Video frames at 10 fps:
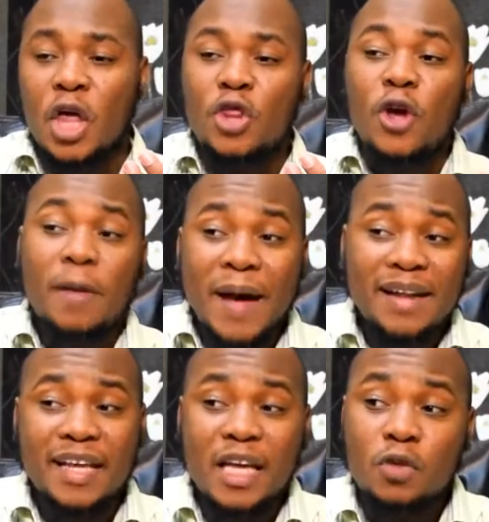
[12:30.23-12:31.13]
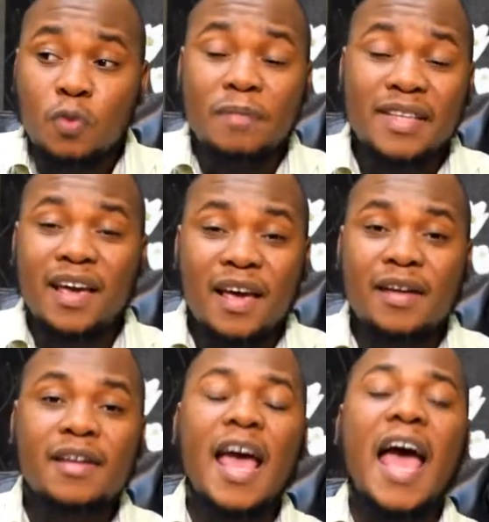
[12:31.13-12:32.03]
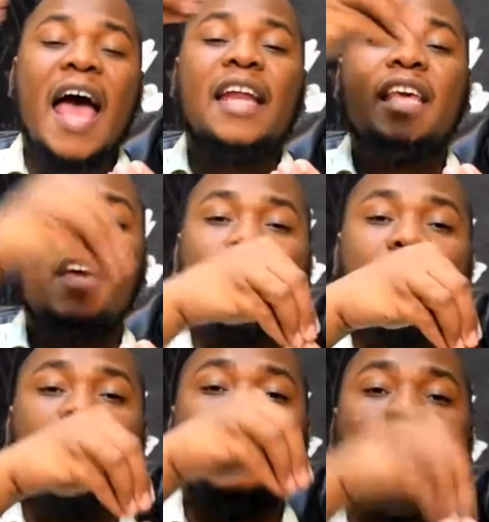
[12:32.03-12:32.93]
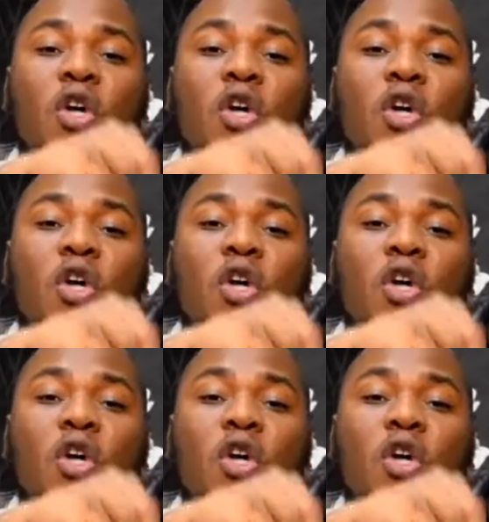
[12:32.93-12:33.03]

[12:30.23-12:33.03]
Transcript: their bad deeds will be taken and given